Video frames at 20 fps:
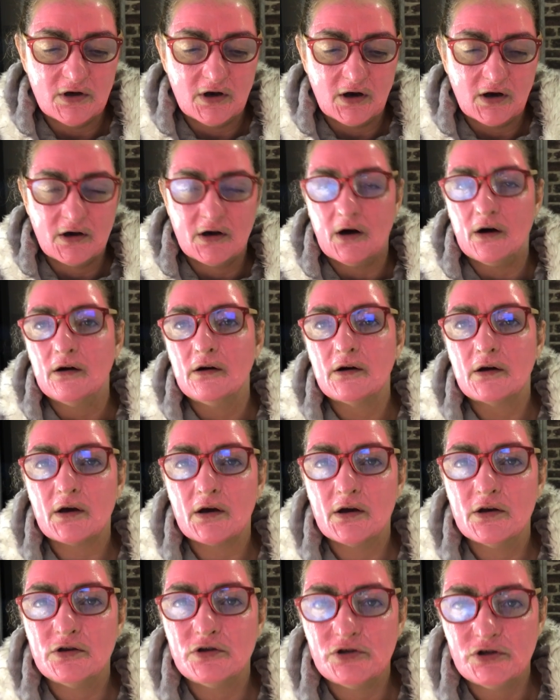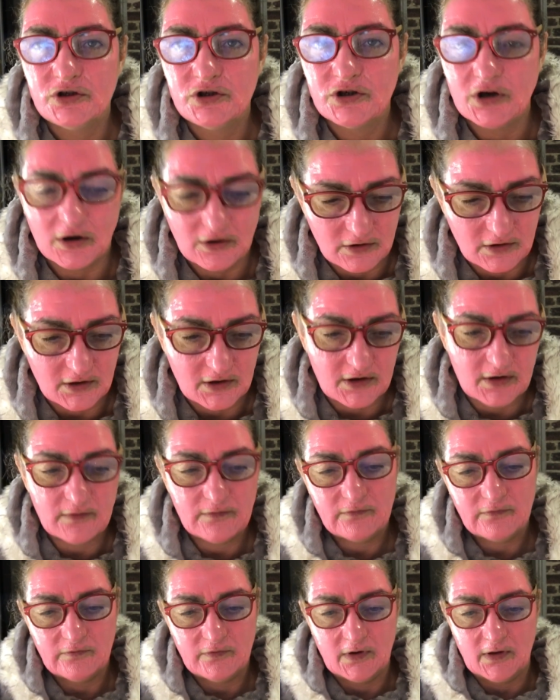gunk and junk.
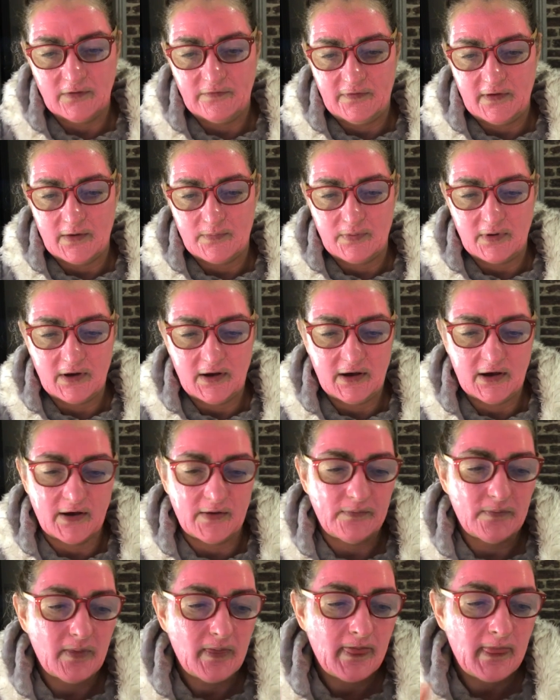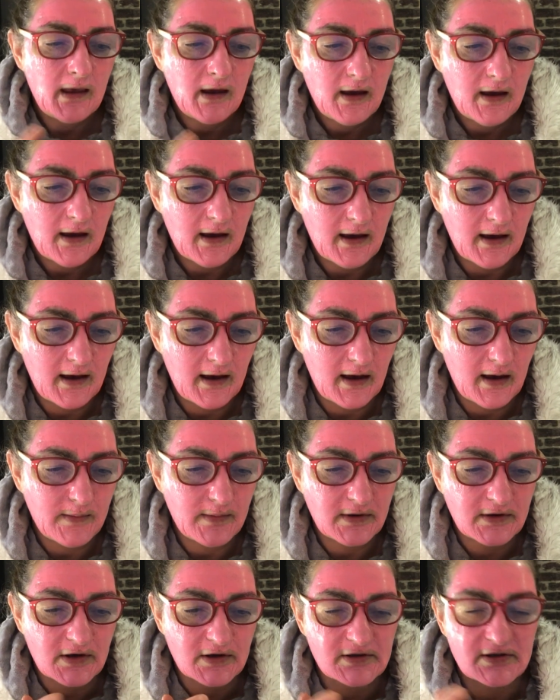Well, fair play to you.
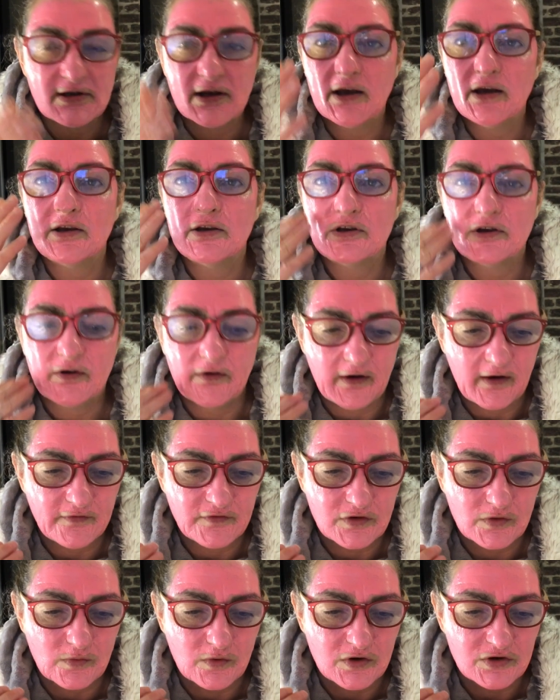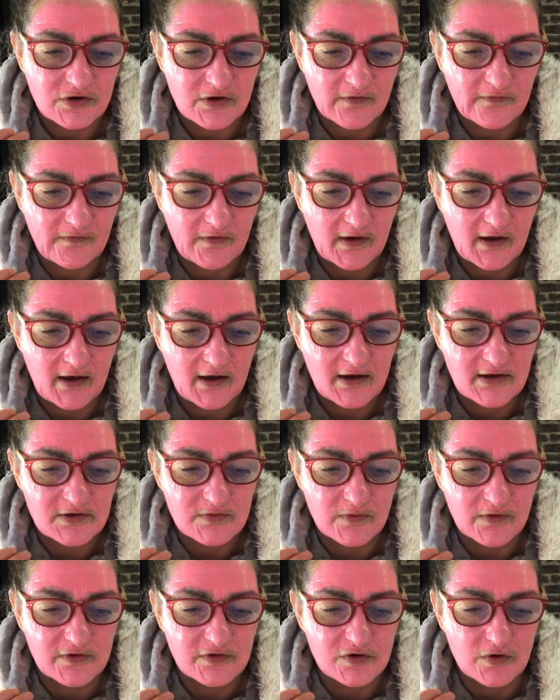It does say you have to wash your face
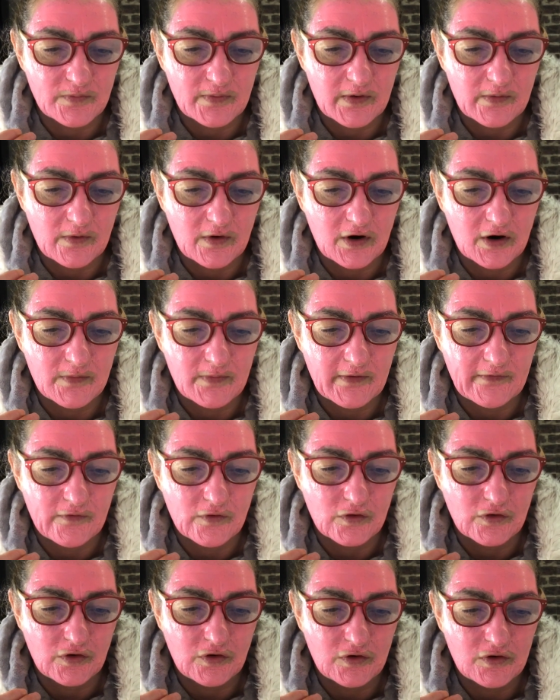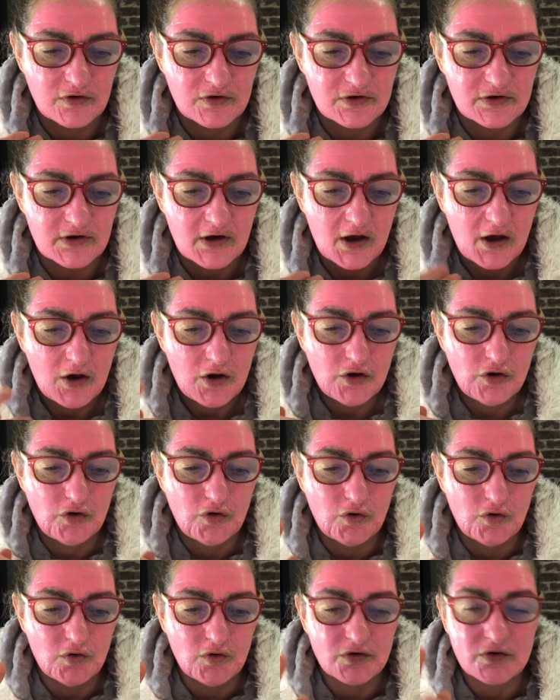with soapy water before use.
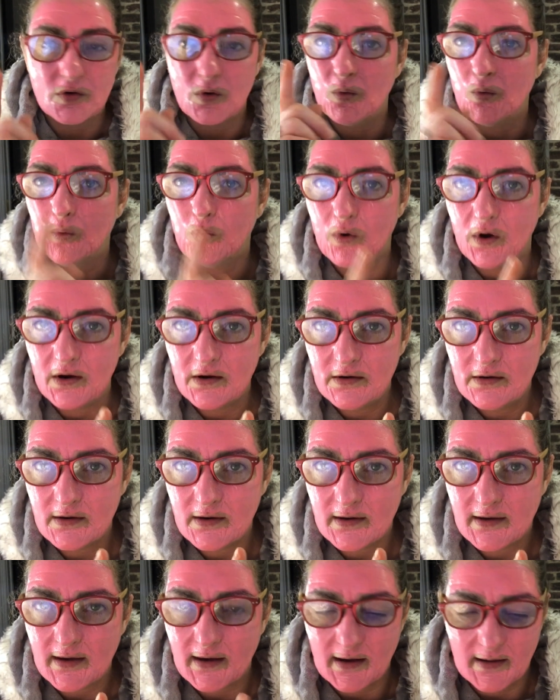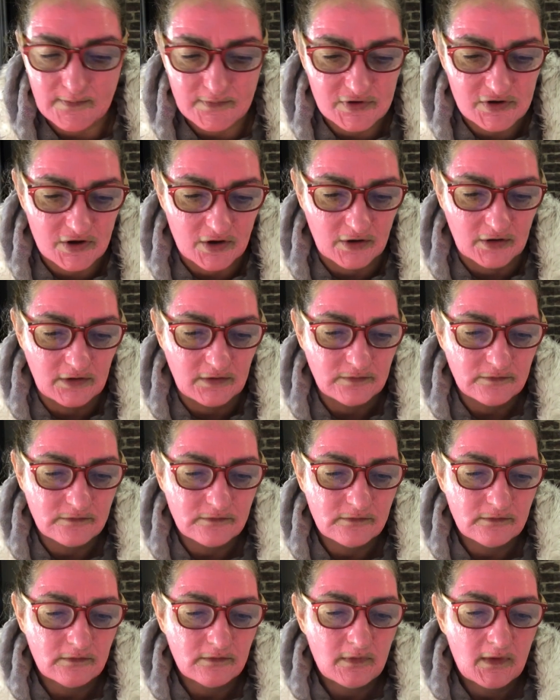use one capsule,
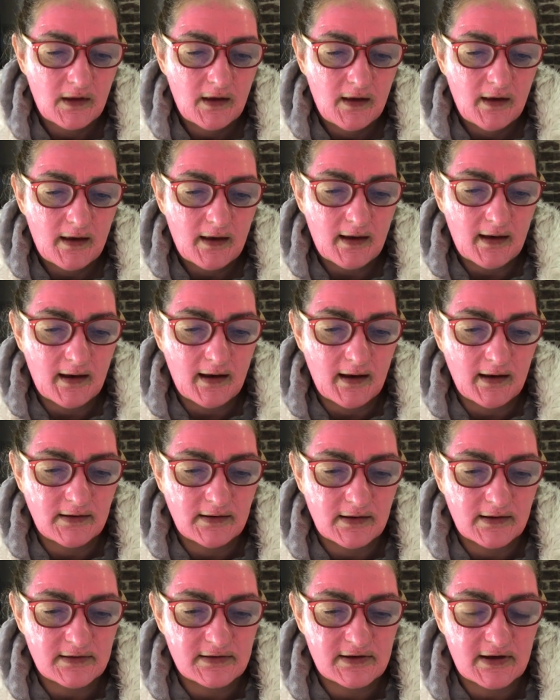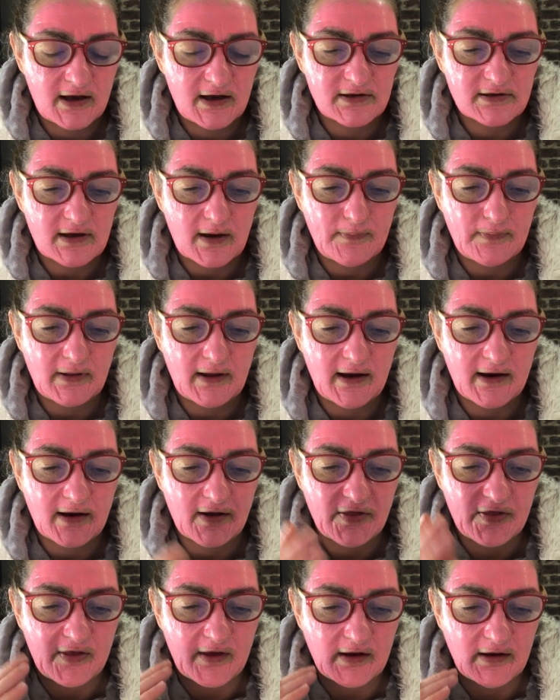and it says apply a
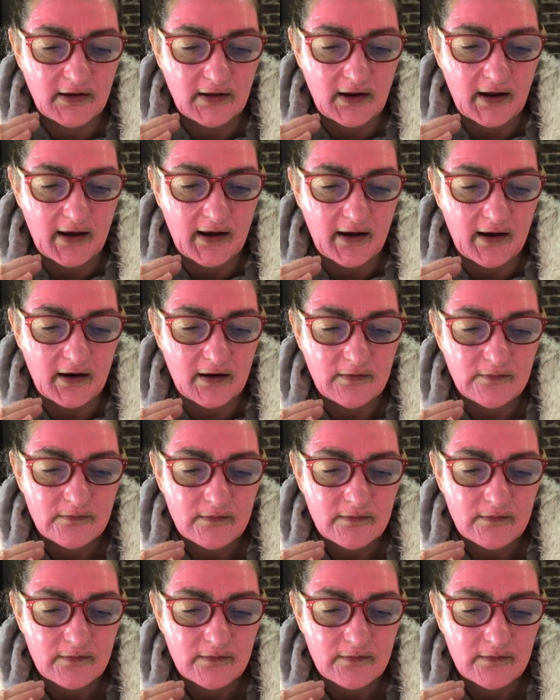thin layer